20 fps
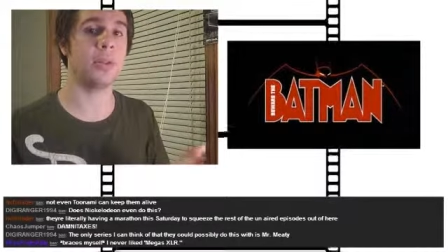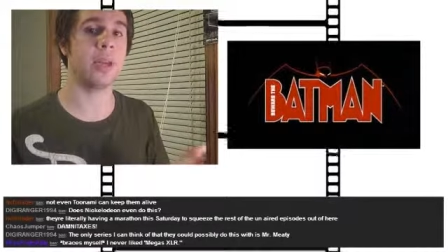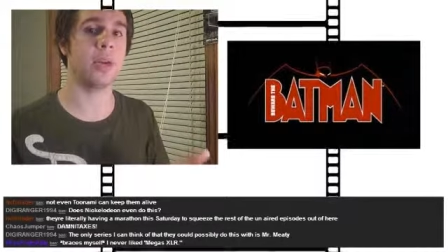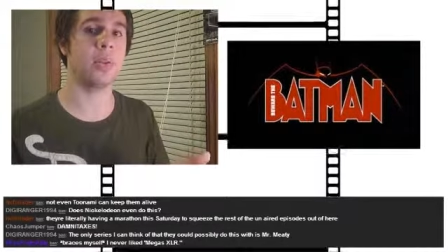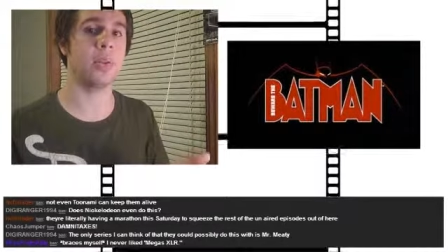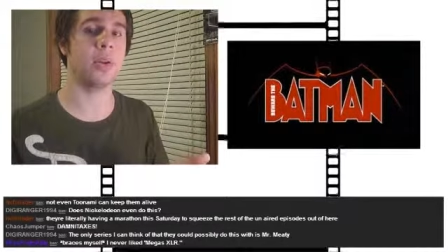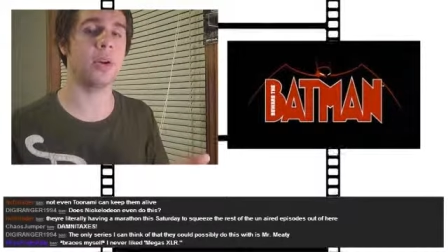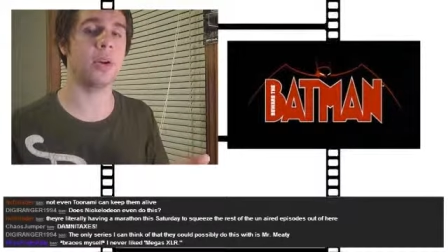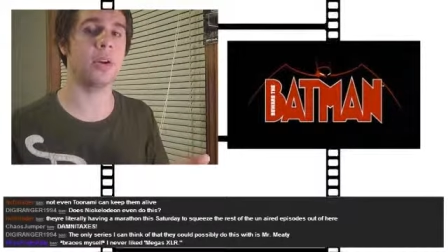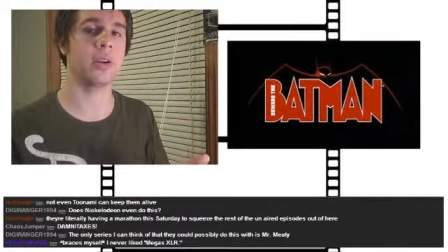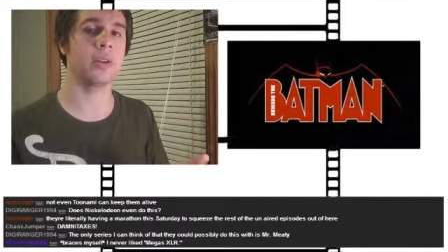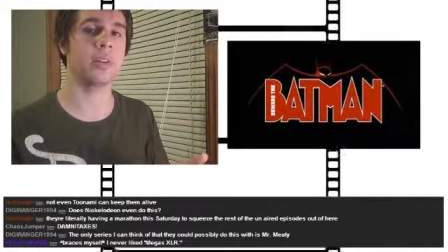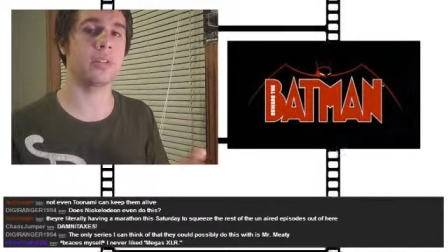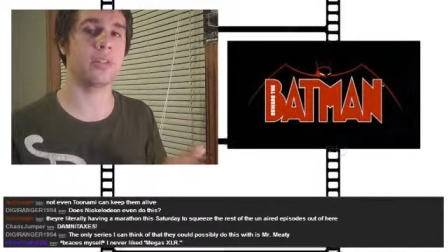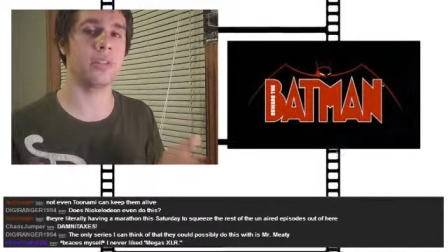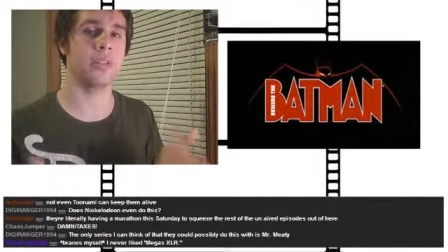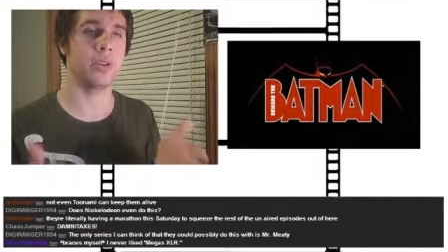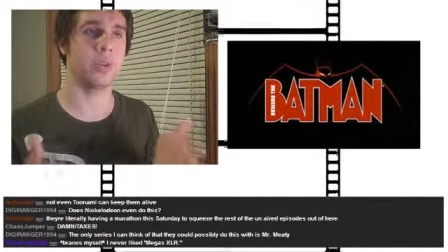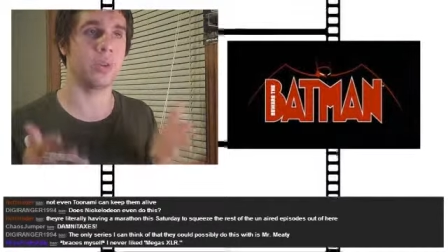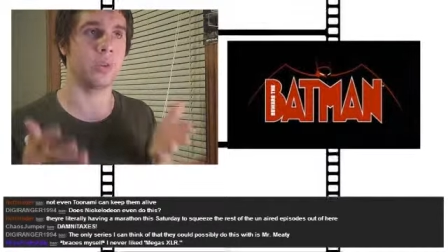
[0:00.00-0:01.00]

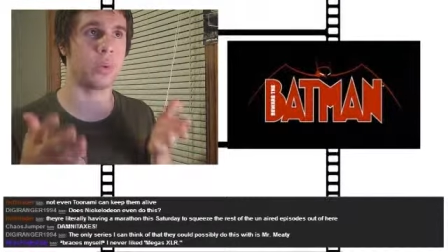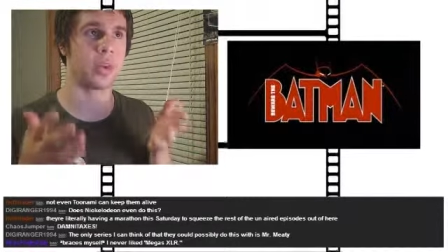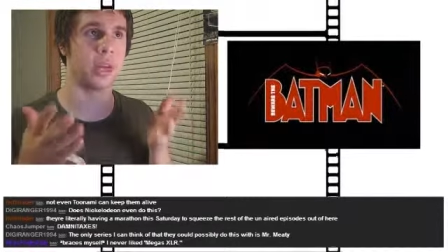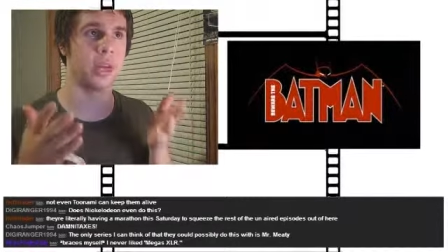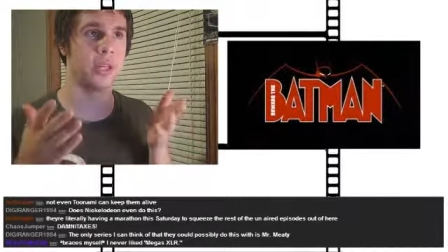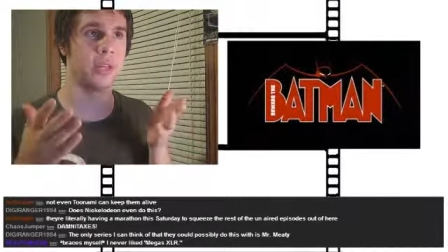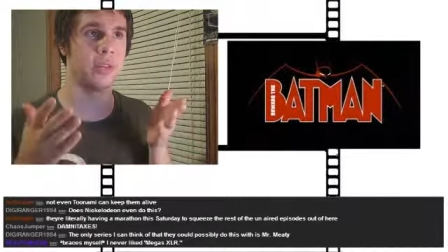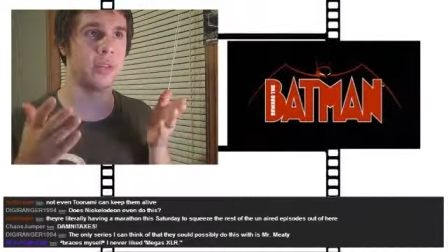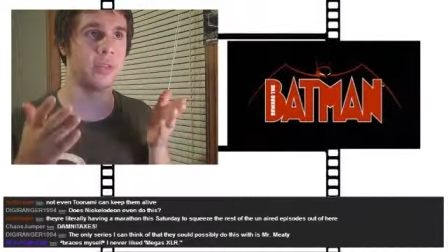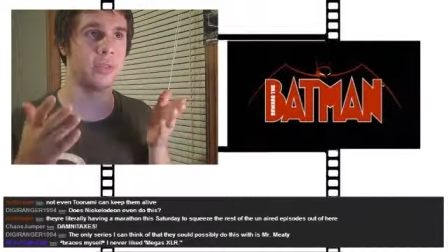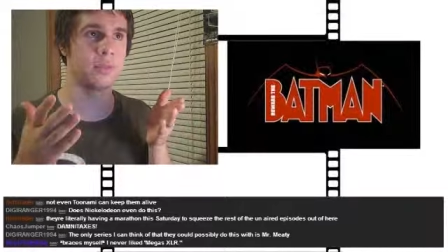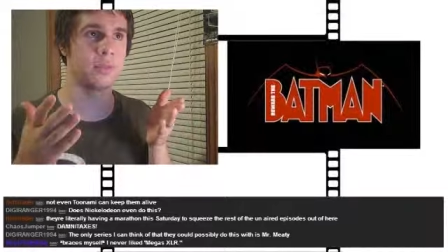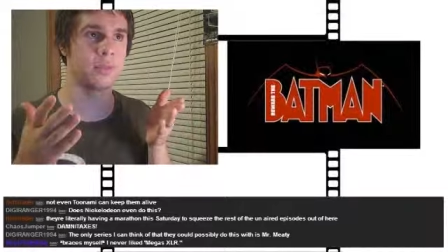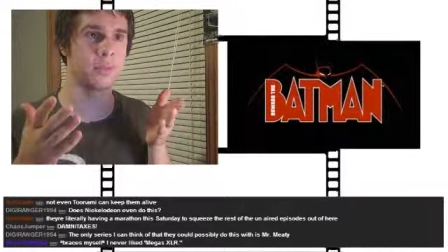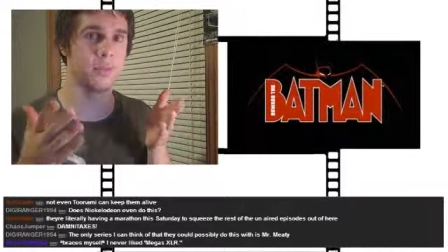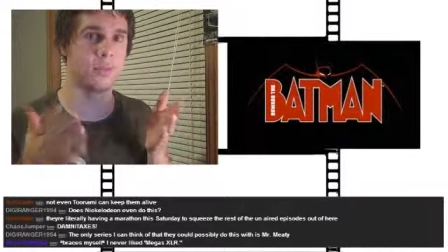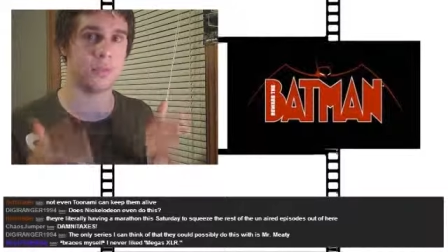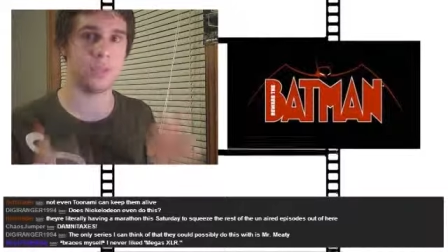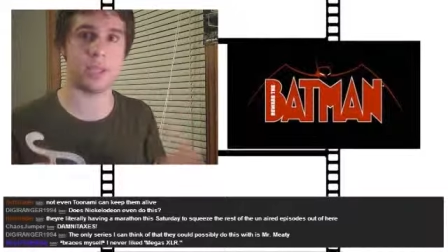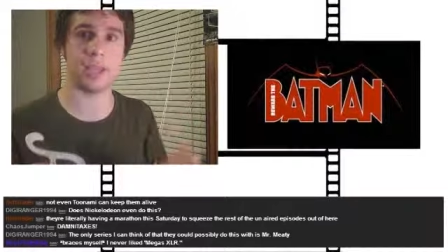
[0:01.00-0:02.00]
networks to kind of
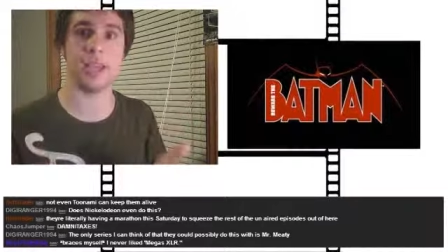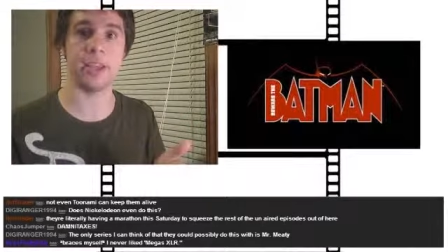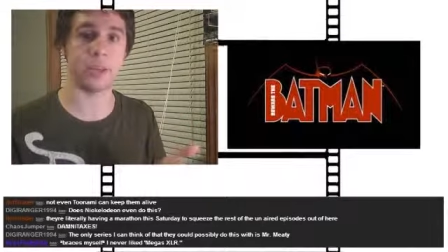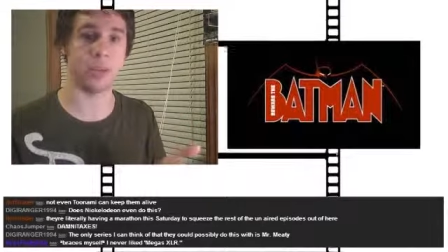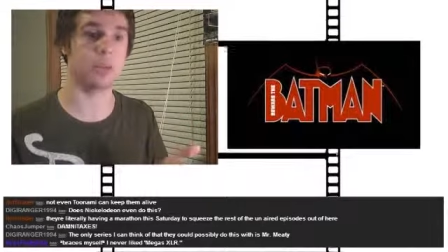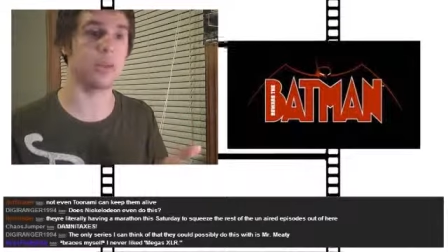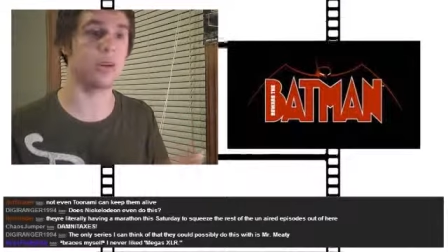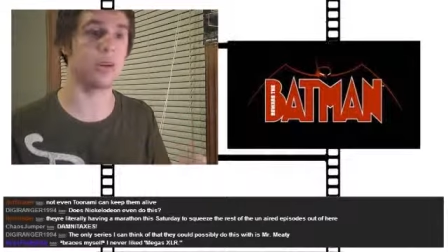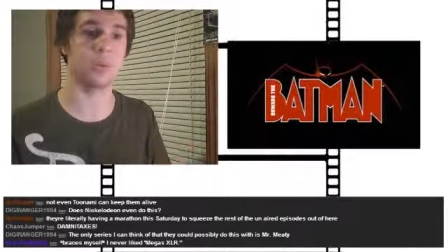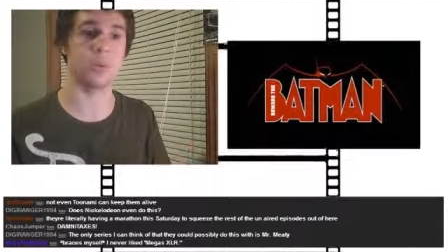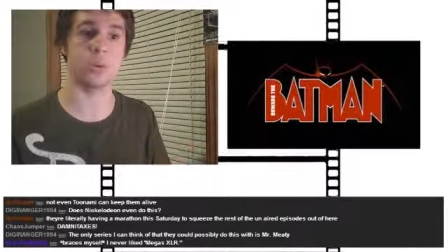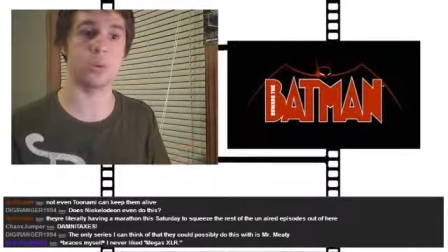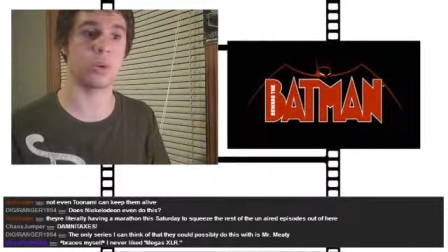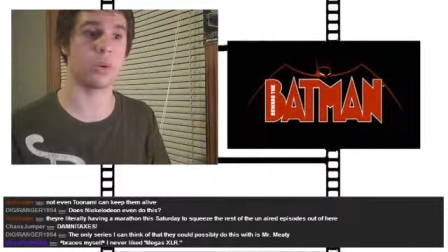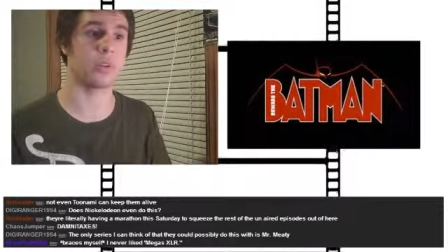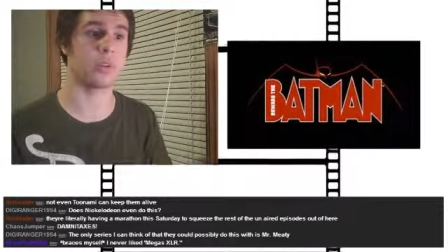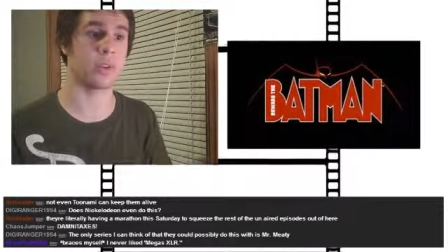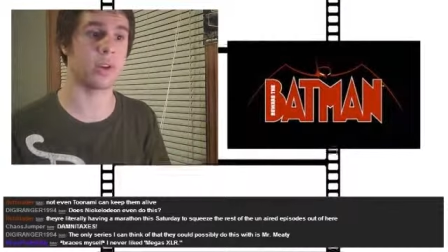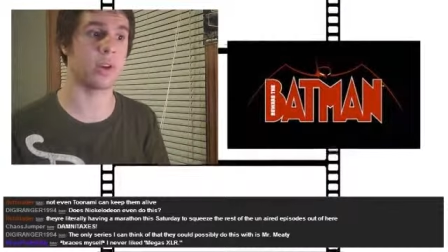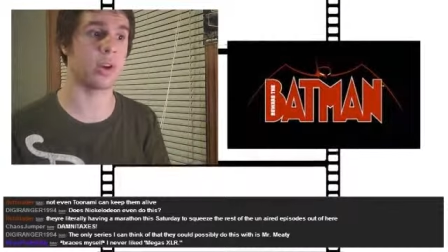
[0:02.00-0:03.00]
get your
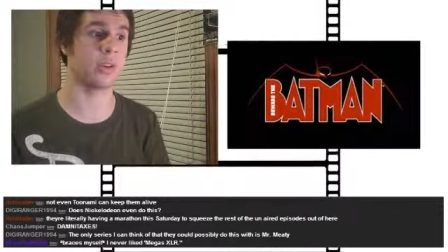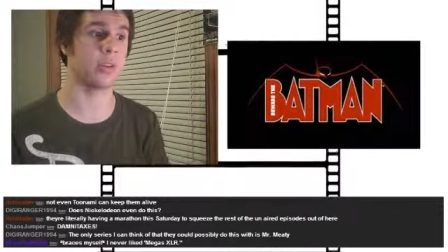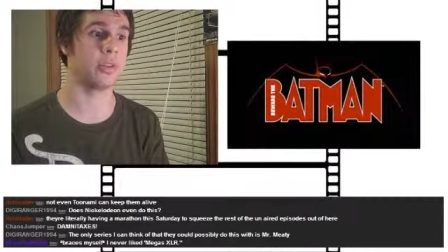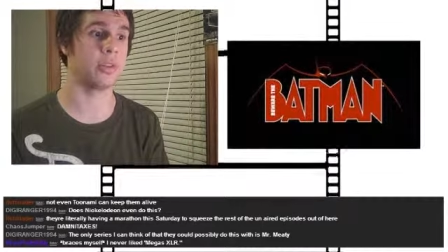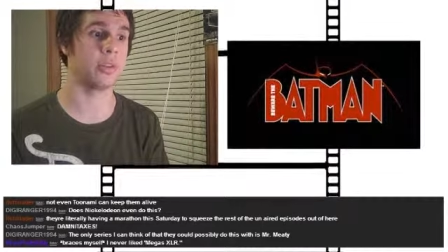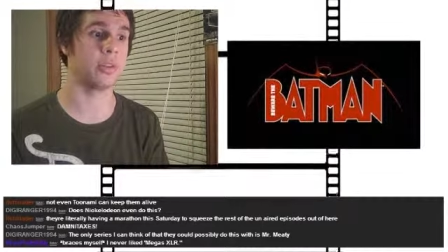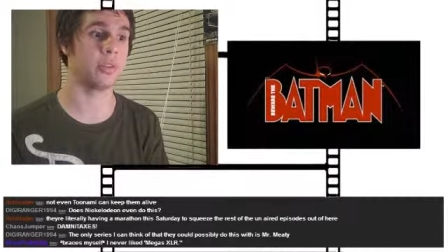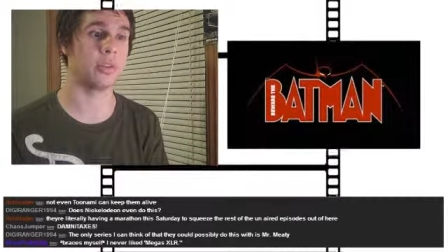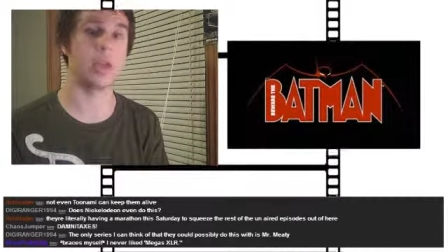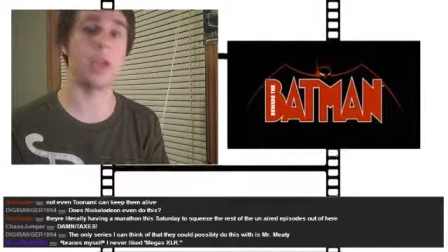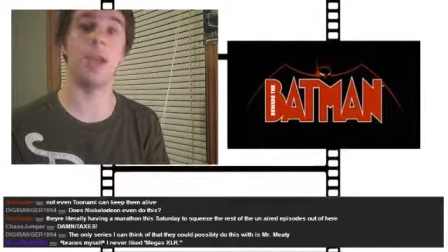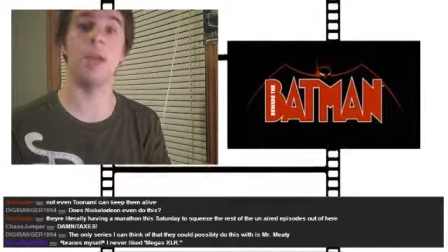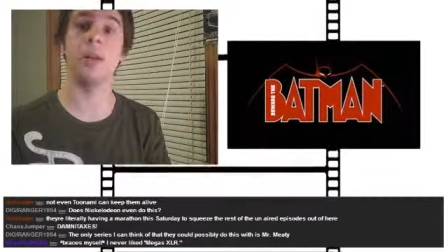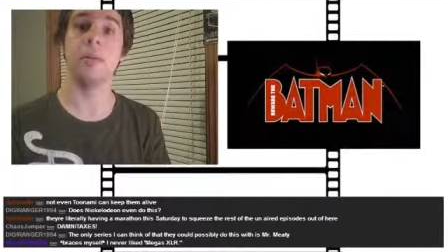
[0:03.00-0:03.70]
source for cartoons,